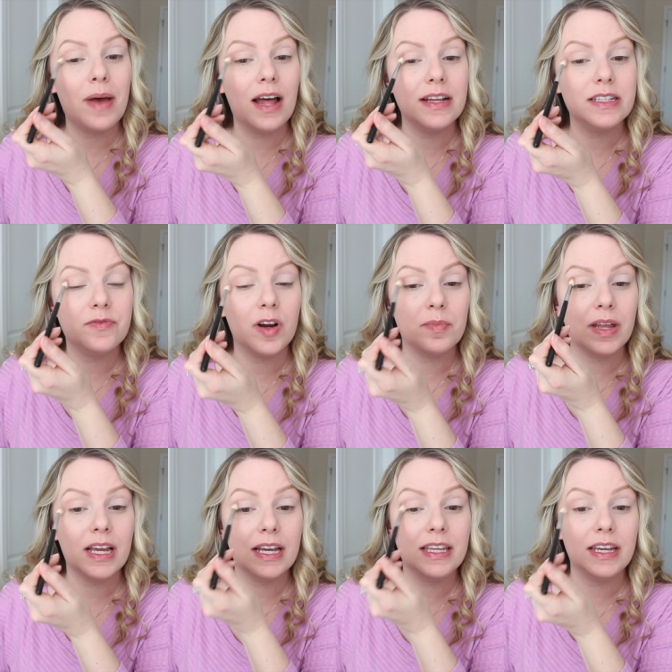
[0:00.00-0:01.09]
palettes from
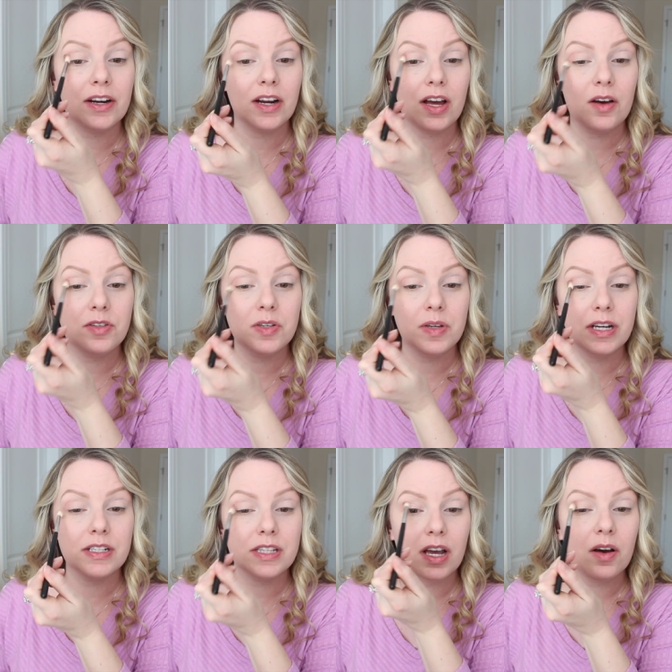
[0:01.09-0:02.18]
like a year ago, two
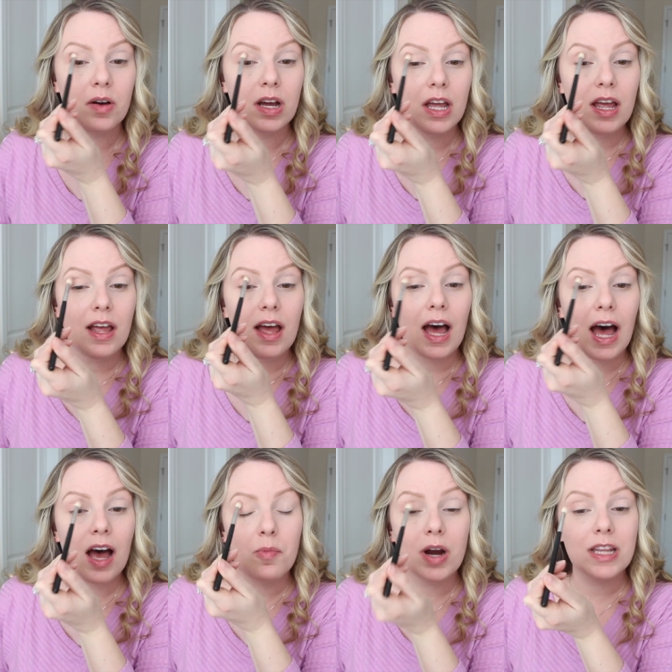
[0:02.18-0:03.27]
years ago
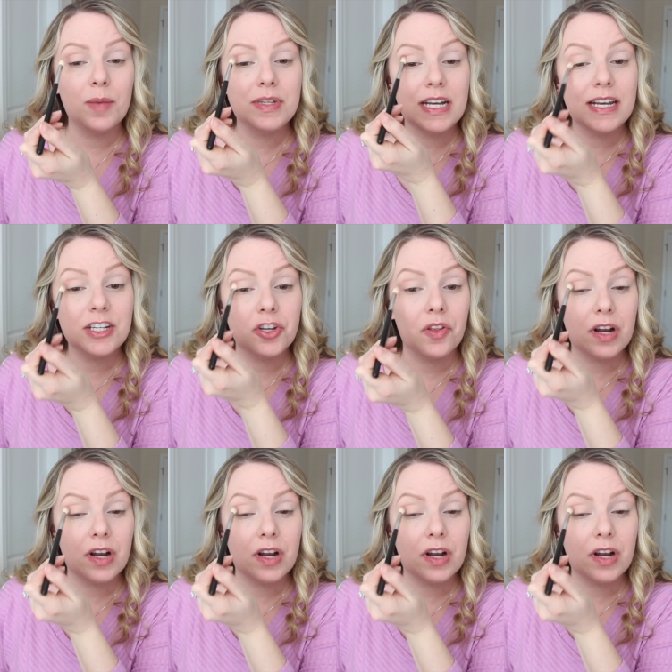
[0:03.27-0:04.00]
um, are limited edition.